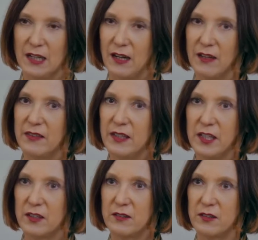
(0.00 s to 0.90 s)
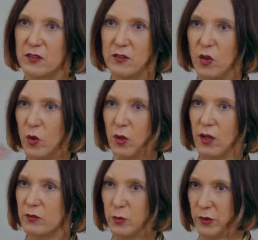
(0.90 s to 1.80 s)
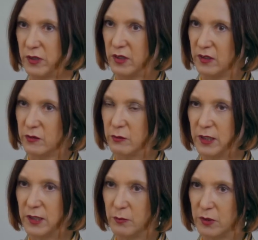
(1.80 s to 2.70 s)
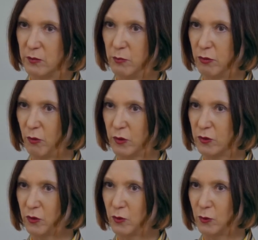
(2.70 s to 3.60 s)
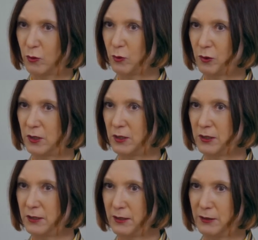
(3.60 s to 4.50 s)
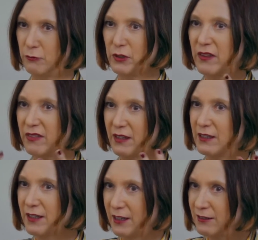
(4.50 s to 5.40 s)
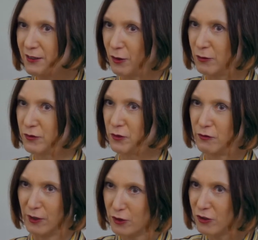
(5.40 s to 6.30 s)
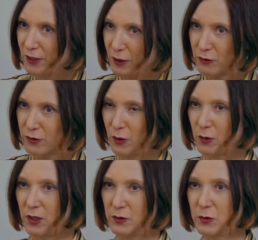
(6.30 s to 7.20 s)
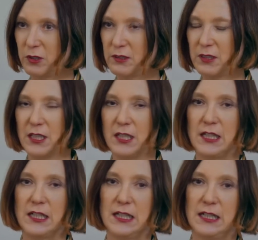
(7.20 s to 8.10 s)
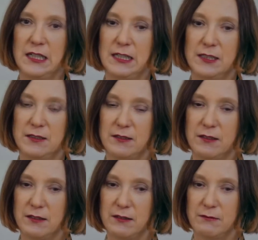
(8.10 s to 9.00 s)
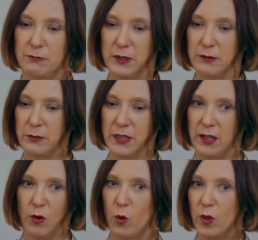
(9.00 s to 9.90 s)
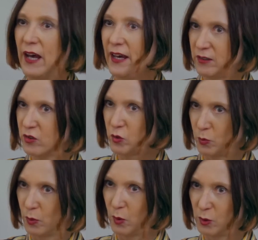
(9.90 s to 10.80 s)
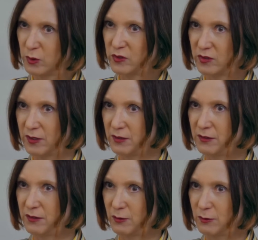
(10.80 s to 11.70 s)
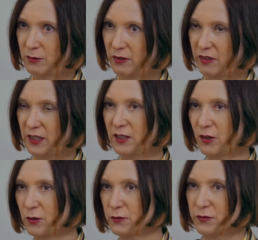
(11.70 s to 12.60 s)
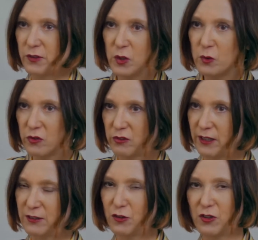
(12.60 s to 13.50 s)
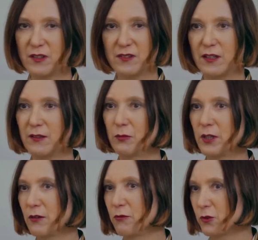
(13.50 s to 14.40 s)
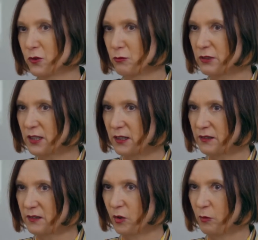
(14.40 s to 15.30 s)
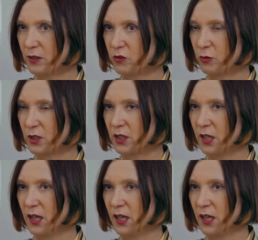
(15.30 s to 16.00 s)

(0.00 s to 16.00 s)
I think the whole art world has really been brought to a rethinking of the functioning of the whole art world. And we all had to pause and to think of new strategies, and we have also realized how much we